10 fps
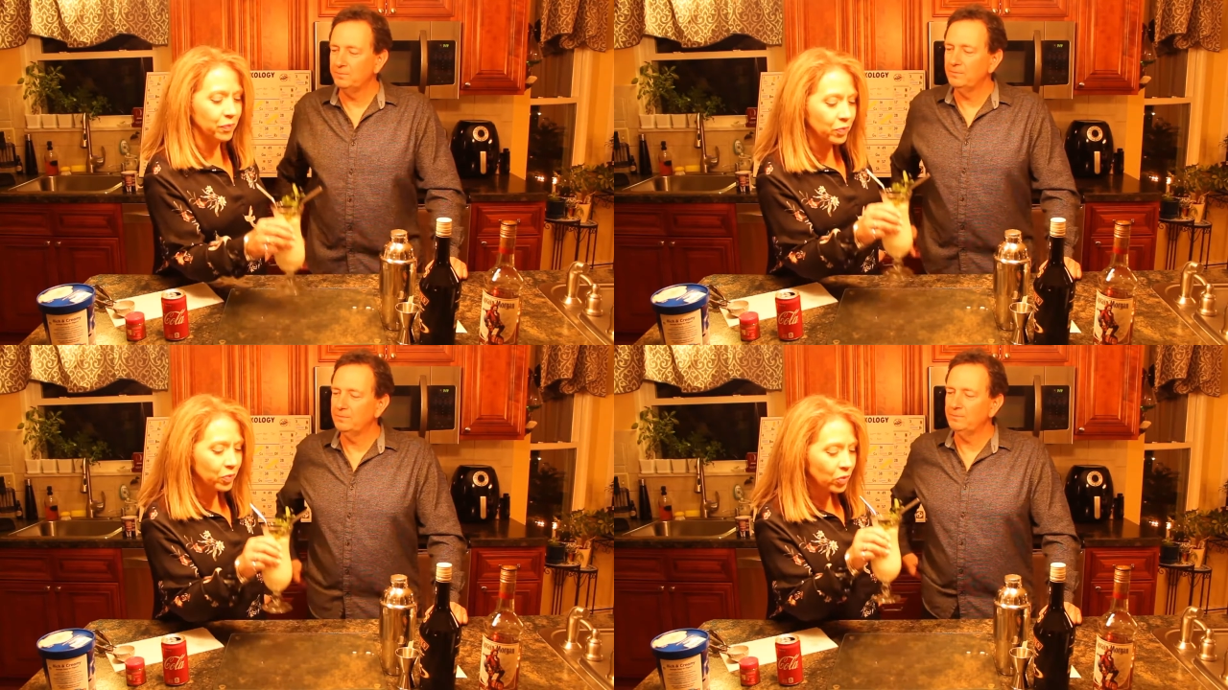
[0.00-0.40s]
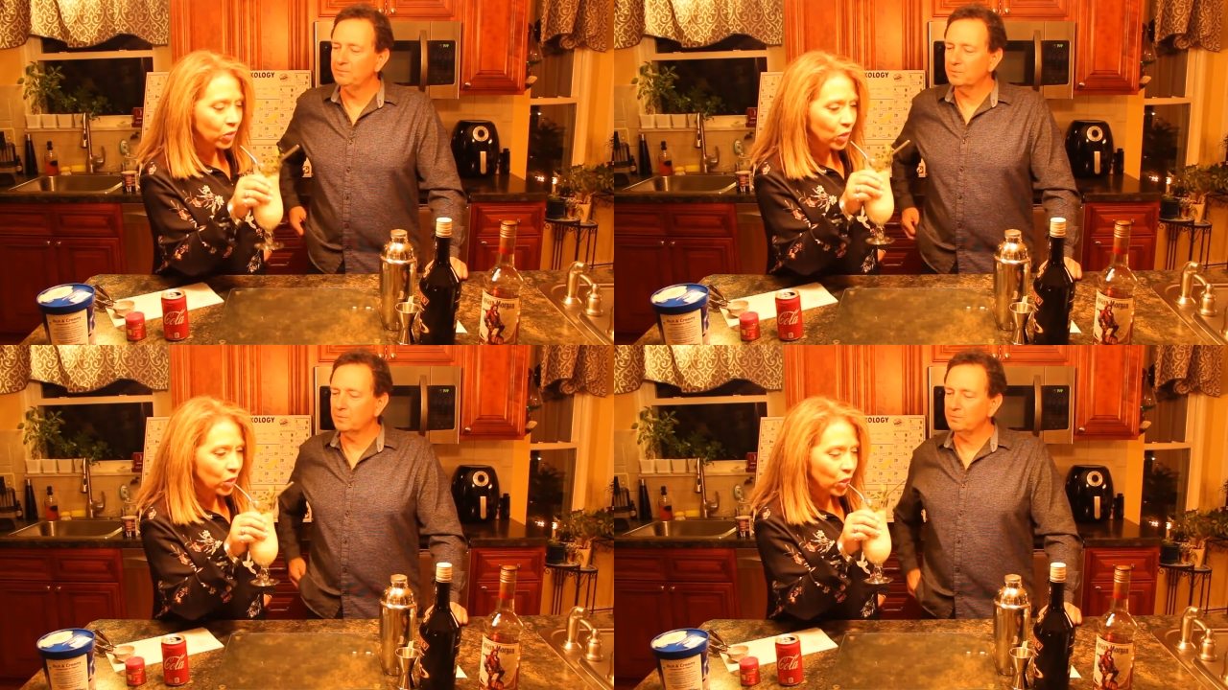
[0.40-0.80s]

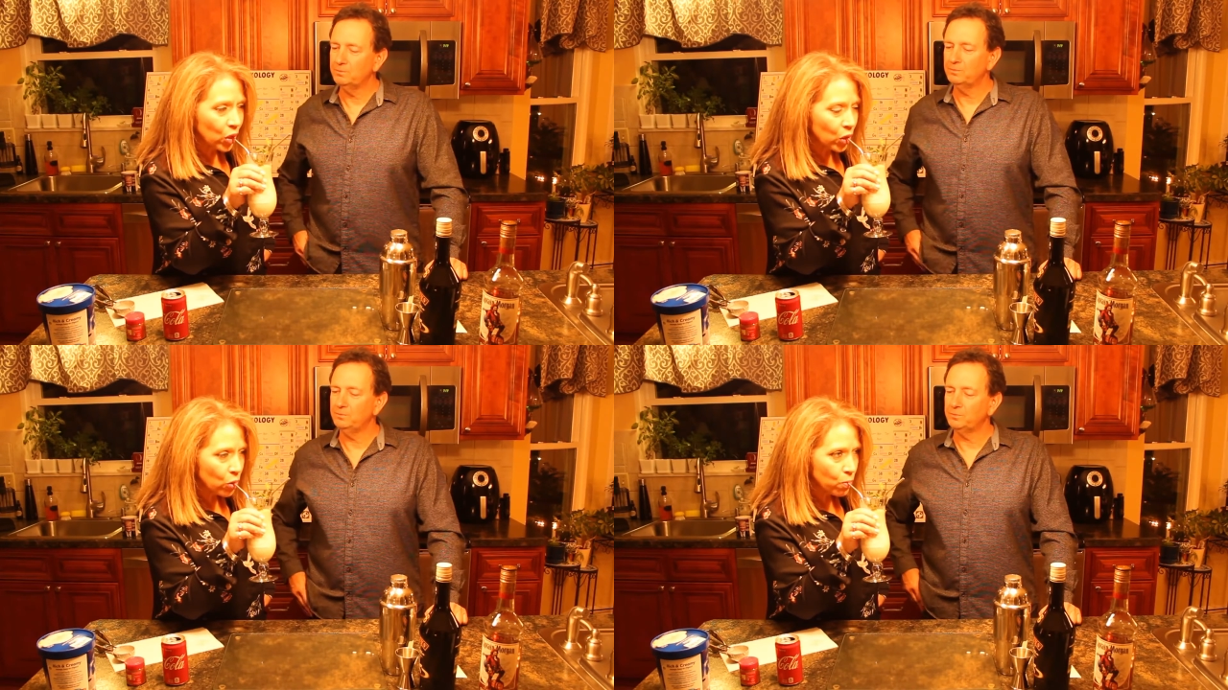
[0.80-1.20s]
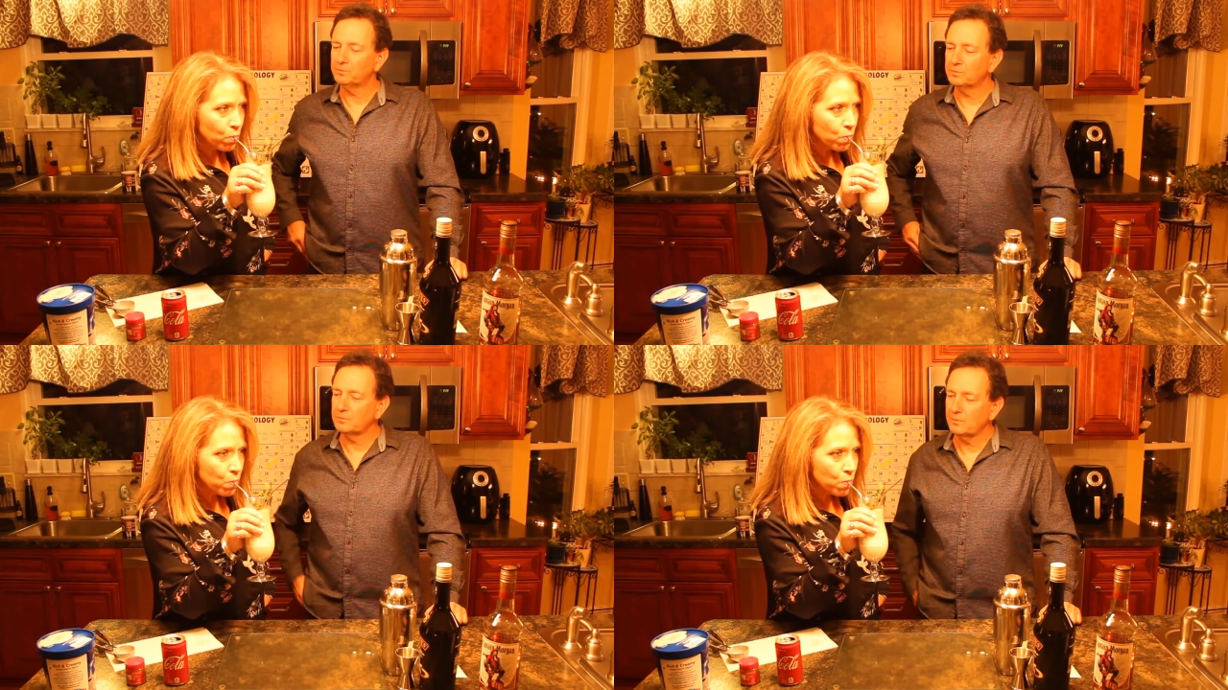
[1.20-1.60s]

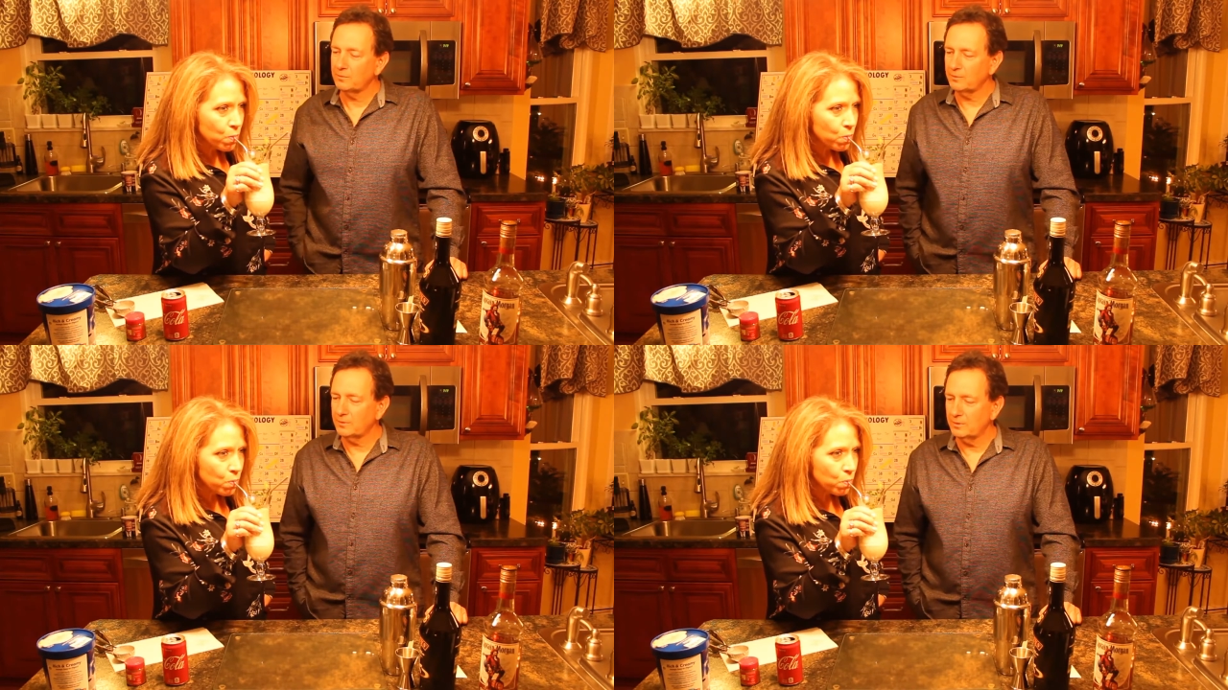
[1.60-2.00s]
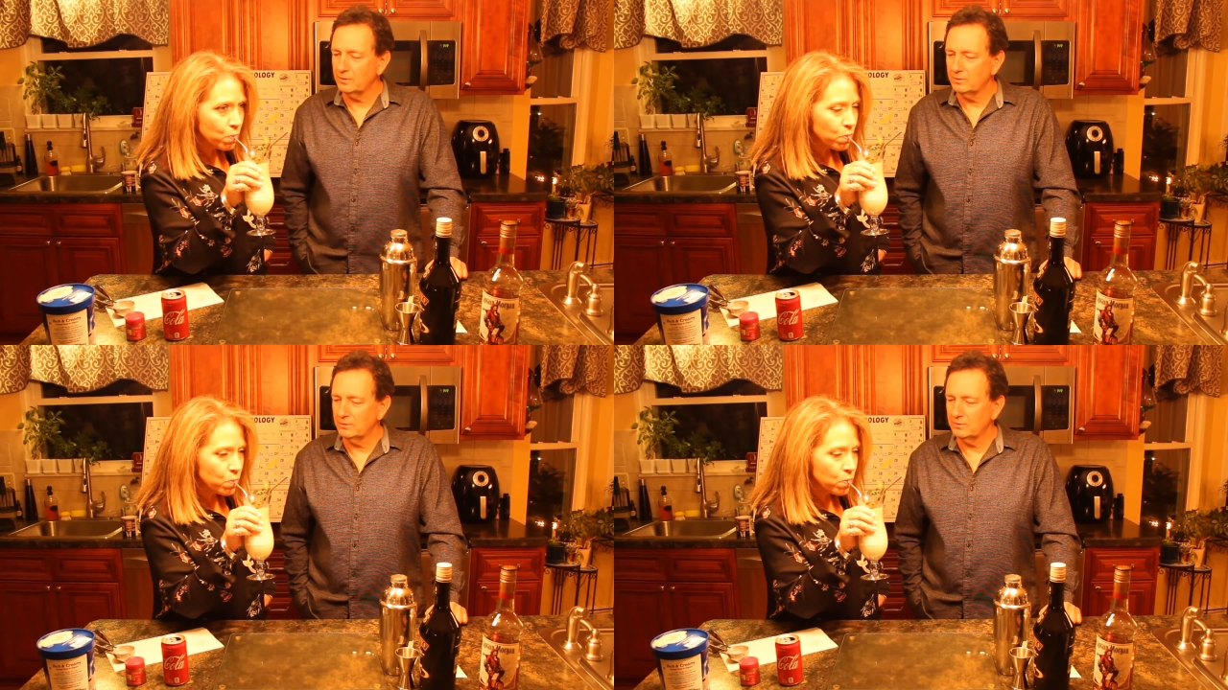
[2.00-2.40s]

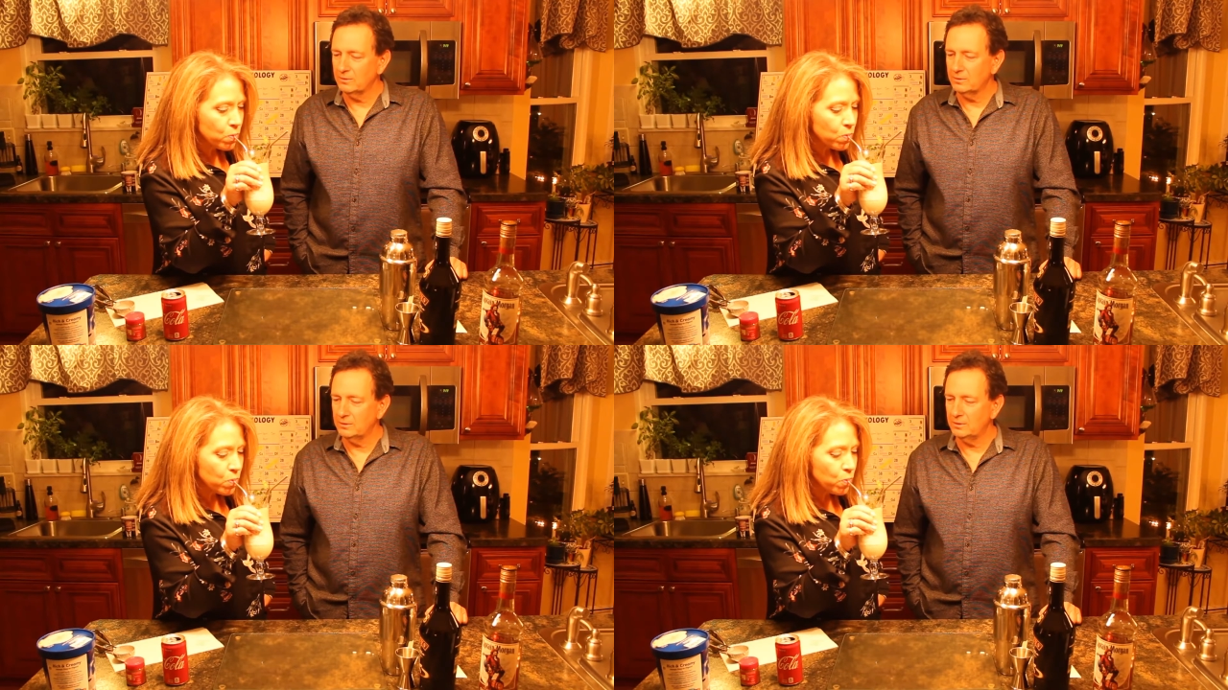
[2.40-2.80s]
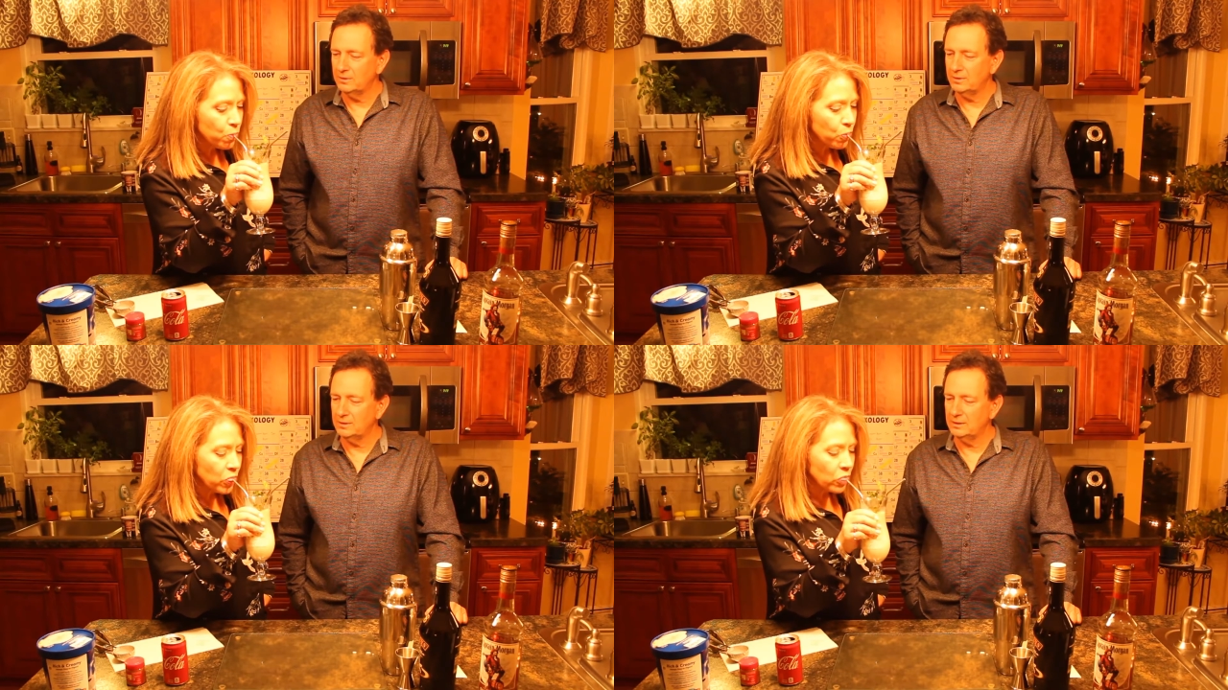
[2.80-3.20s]

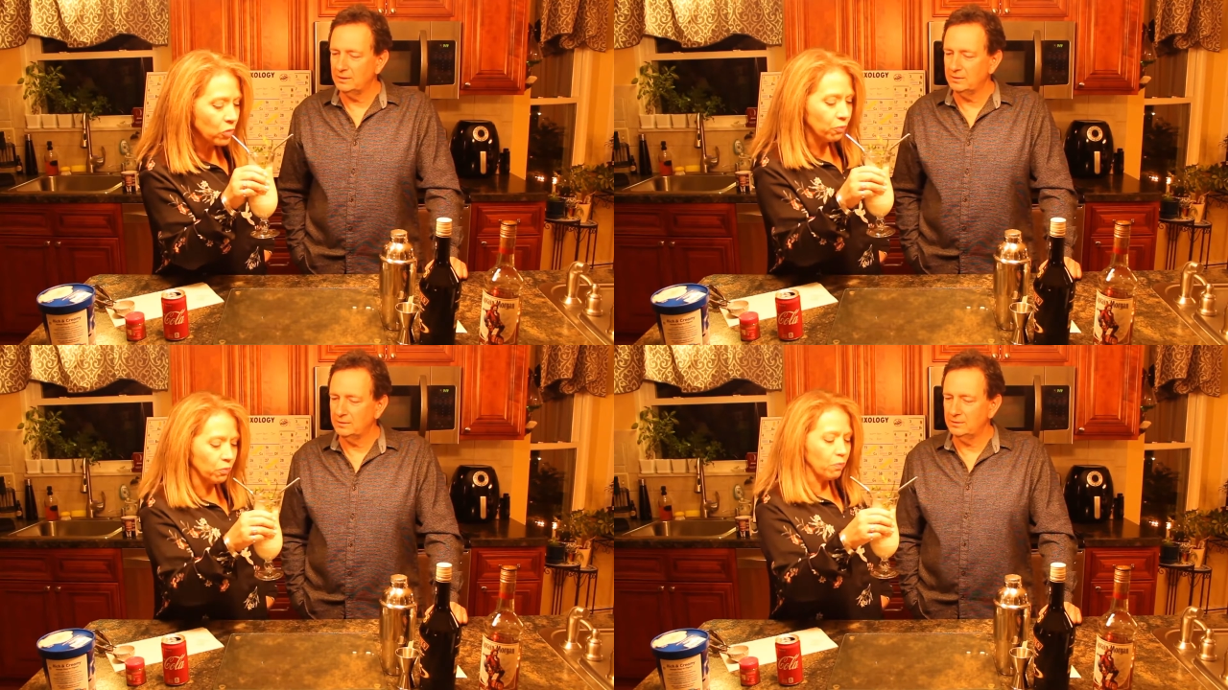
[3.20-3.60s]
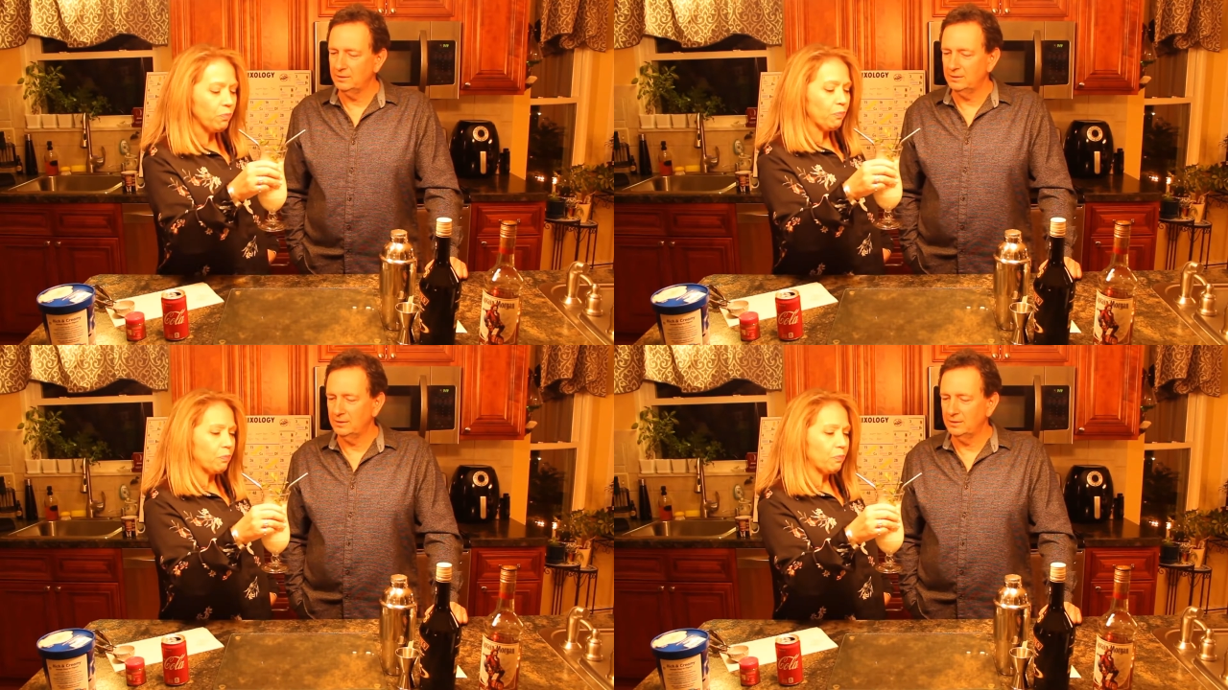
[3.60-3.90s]
Nothing is said.